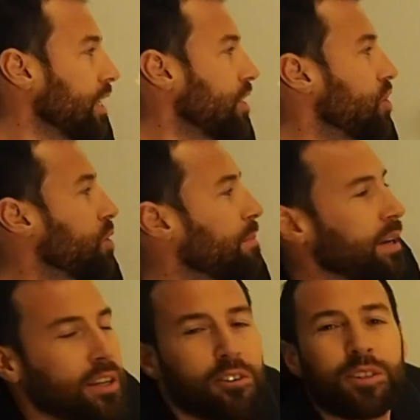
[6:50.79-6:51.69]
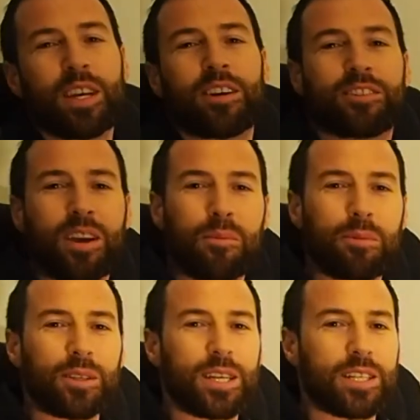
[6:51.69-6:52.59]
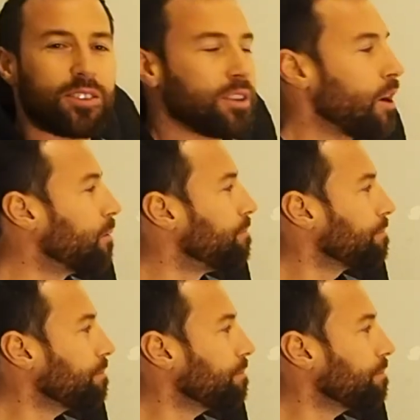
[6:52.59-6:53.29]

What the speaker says: Let's use Peter as our example again. So,